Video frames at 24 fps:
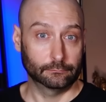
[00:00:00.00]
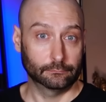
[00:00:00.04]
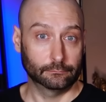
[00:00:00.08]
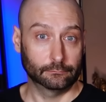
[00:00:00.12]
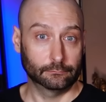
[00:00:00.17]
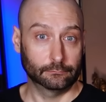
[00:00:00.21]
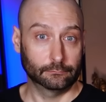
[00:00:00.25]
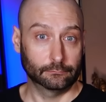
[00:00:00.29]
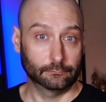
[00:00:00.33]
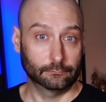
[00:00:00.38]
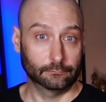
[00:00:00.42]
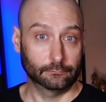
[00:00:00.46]

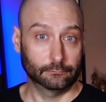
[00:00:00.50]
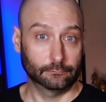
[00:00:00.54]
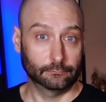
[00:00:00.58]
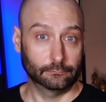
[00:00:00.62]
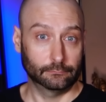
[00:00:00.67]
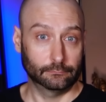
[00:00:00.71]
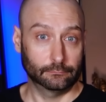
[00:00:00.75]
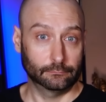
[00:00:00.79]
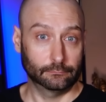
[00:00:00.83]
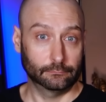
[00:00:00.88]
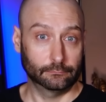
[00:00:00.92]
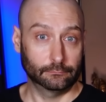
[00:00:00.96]

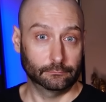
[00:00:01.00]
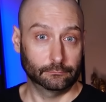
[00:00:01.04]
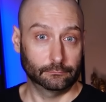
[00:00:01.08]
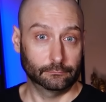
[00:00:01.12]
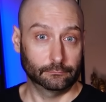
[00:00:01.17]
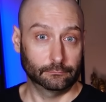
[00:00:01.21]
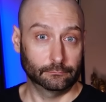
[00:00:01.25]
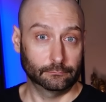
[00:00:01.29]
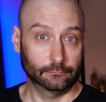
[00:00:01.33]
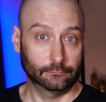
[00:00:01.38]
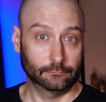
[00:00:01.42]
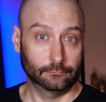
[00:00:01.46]

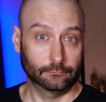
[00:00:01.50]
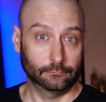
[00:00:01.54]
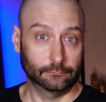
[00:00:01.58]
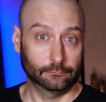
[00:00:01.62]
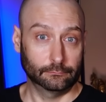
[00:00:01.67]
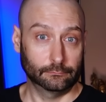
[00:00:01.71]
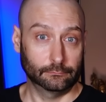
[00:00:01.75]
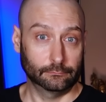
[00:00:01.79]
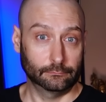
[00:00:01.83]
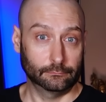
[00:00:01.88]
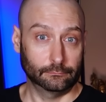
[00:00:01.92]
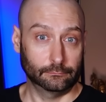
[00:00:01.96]

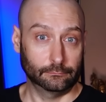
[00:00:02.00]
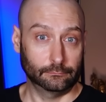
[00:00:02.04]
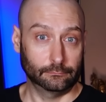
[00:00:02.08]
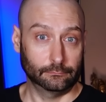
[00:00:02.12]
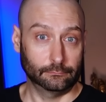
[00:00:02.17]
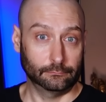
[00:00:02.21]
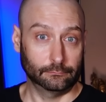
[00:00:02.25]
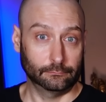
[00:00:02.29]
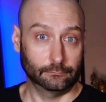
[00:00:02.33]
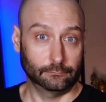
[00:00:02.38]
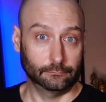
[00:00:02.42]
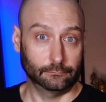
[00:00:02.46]

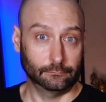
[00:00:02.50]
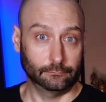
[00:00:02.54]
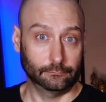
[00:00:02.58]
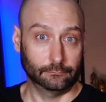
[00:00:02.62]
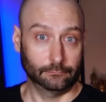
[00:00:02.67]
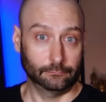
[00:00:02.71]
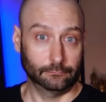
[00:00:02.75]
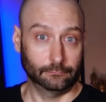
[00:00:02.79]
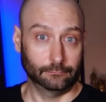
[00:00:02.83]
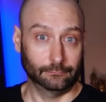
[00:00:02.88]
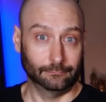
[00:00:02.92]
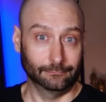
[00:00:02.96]

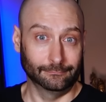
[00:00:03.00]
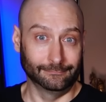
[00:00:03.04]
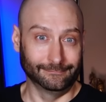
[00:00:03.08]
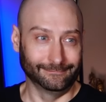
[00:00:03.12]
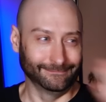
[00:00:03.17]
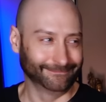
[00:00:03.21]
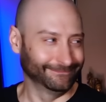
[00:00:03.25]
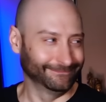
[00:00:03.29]
The person shown says nothing.